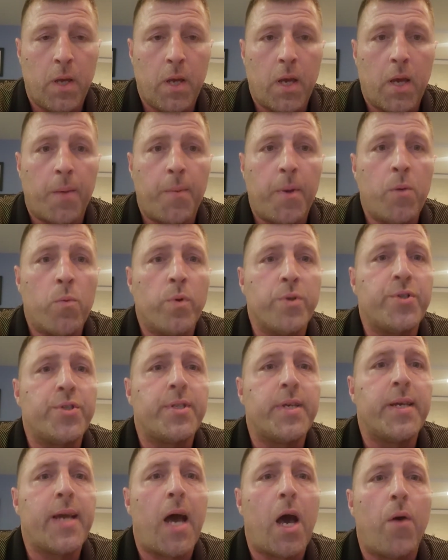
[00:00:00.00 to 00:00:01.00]
I mean, we'll
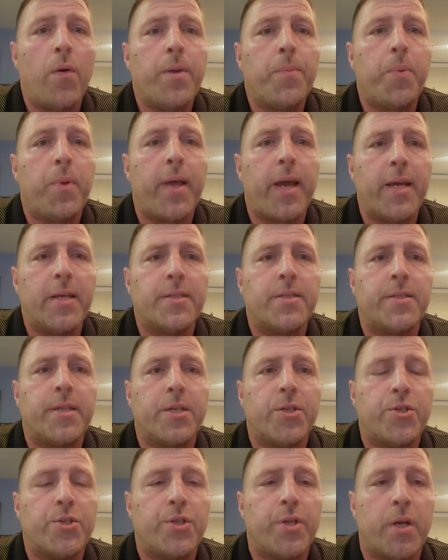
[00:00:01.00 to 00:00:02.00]
see how he plays
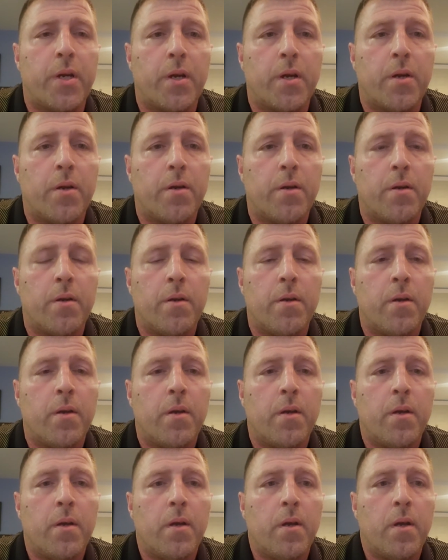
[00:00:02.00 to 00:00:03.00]
this year.
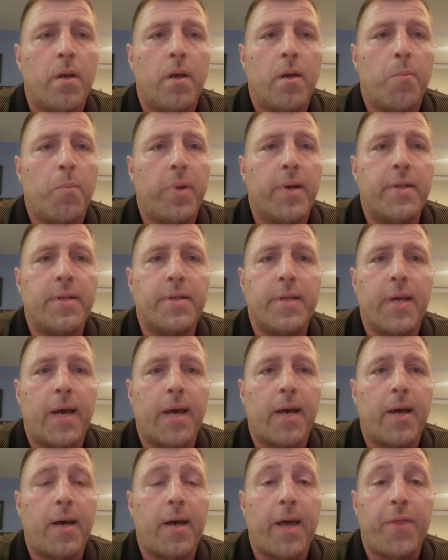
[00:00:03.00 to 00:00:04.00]
But
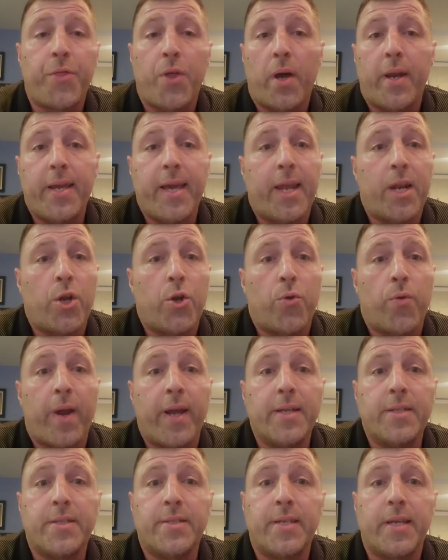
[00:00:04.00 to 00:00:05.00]
I thought he had a
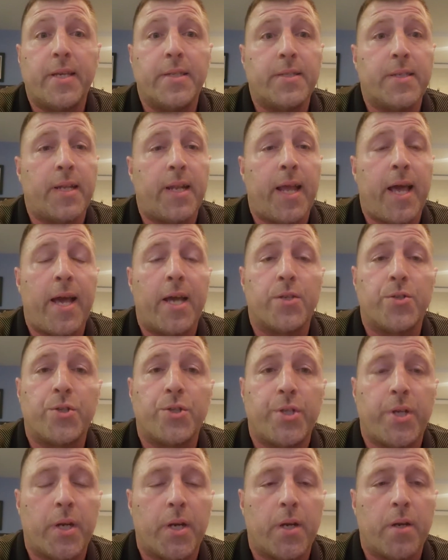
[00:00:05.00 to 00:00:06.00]
great season
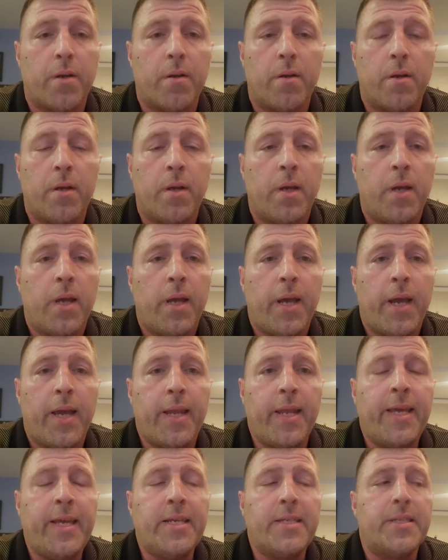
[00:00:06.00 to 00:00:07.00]
last year.
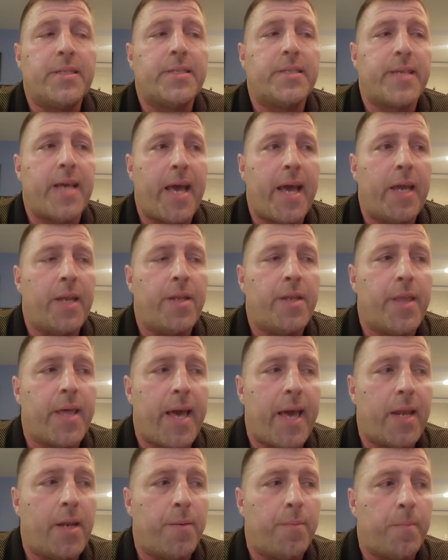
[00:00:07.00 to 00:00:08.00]
And he said
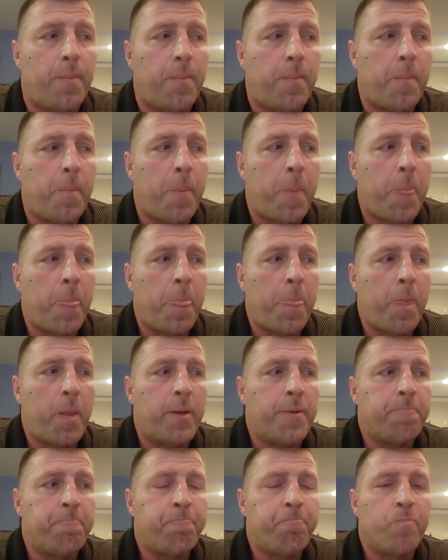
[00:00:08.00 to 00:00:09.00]
that,
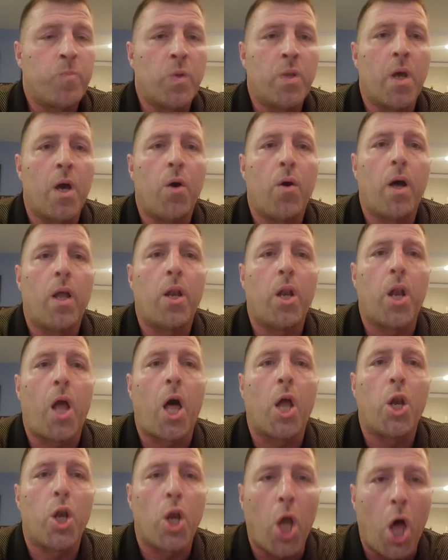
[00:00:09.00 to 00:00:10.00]
no,
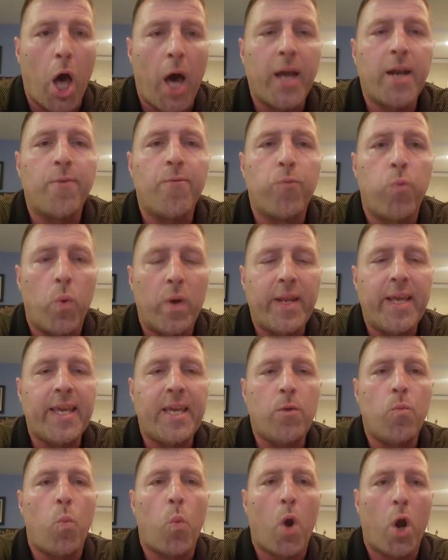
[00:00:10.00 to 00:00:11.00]
a lot of what
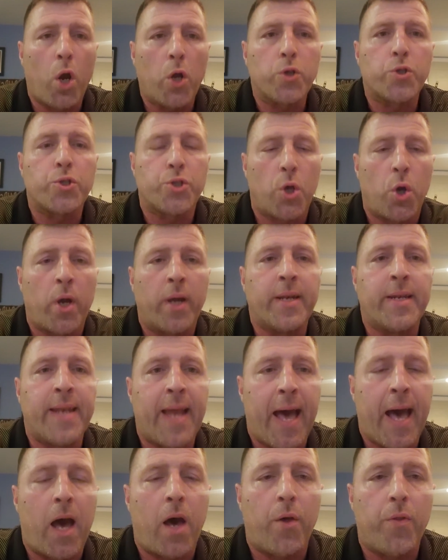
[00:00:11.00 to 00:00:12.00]
he works on
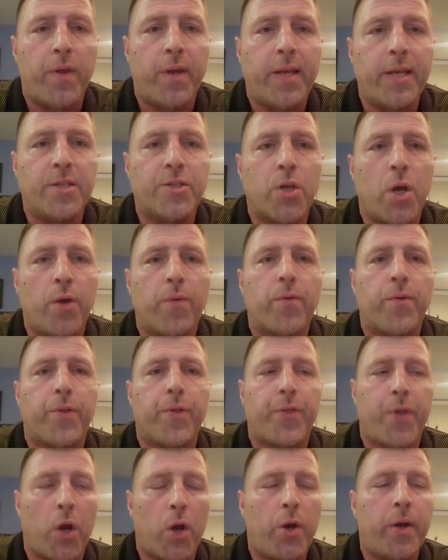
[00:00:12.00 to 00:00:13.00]
now that he's over
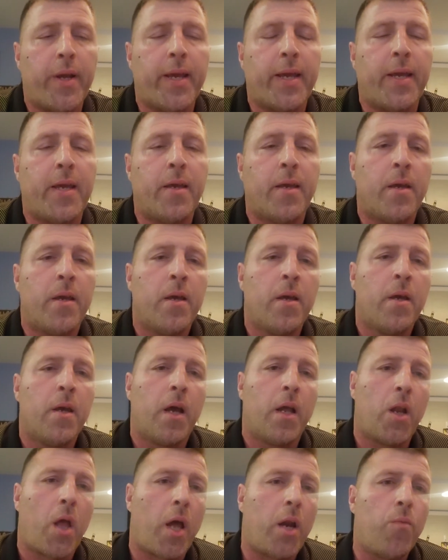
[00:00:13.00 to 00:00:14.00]
30,
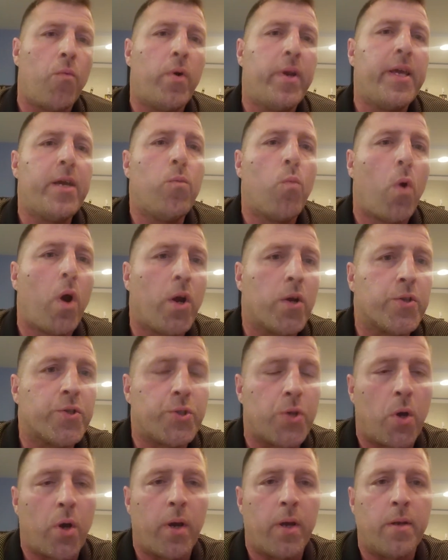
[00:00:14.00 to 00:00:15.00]
a lot of what he works
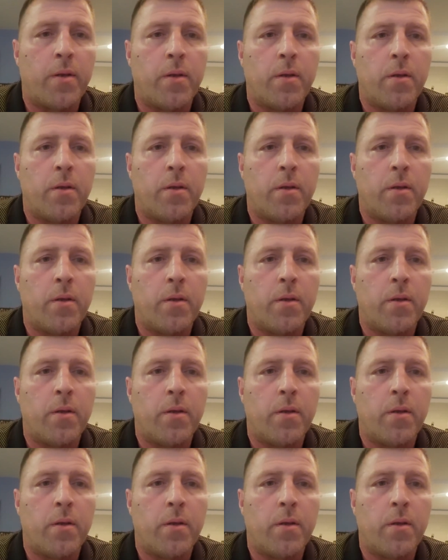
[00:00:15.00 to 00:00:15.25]
on